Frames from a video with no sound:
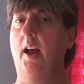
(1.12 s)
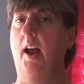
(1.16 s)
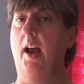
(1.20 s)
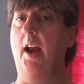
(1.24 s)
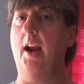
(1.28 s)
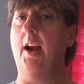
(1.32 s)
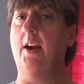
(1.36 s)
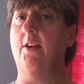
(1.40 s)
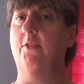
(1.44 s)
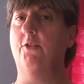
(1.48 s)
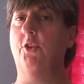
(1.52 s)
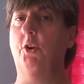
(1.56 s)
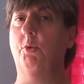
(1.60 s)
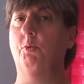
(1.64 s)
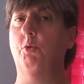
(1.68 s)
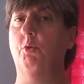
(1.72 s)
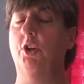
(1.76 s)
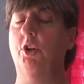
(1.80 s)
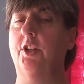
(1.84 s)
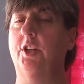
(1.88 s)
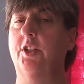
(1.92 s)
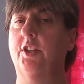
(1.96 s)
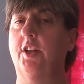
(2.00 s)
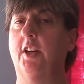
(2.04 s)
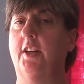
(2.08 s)
Hey
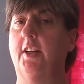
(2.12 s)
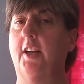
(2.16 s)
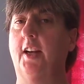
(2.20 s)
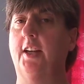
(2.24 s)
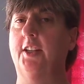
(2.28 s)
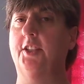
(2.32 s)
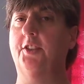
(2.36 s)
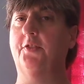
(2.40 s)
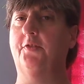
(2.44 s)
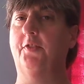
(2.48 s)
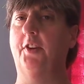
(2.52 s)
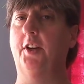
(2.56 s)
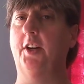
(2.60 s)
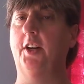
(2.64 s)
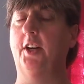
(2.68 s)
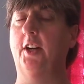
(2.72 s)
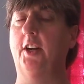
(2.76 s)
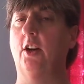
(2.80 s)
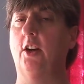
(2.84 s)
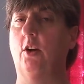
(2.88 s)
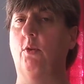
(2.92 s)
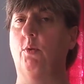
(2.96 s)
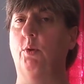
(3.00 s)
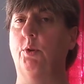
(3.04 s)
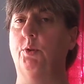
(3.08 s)
everyone, today's
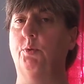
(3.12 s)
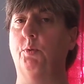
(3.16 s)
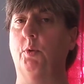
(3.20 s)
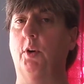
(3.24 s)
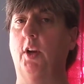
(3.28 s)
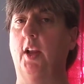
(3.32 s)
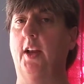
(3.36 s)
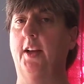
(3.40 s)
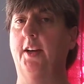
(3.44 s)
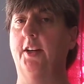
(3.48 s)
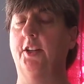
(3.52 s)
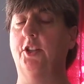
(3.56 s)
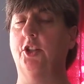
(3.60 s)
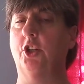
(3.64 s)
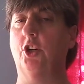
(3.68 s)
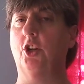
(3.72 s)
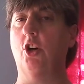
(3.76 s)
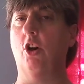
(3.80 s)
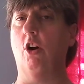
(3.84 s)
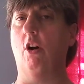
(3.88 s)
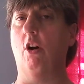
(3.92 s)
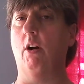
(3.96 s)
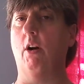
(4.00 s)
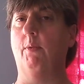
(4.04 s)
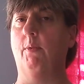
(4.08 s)
video is related to
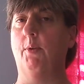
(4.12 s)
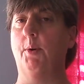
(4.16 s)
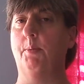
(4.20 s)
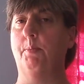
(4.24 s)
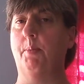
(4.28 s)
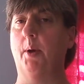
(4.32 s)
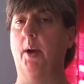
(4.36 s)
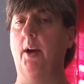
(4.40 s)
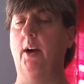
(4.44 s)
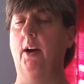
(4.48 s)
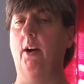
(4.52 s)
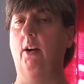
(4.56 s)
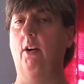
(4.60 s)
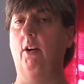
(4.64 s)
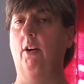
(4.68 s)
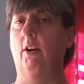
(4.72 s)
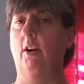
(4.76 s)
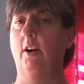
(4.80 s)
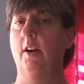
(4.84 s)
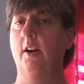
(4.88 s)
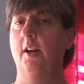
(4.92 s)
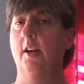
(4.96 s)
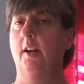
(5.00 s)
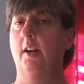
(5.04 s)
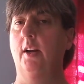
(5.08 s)
car repair.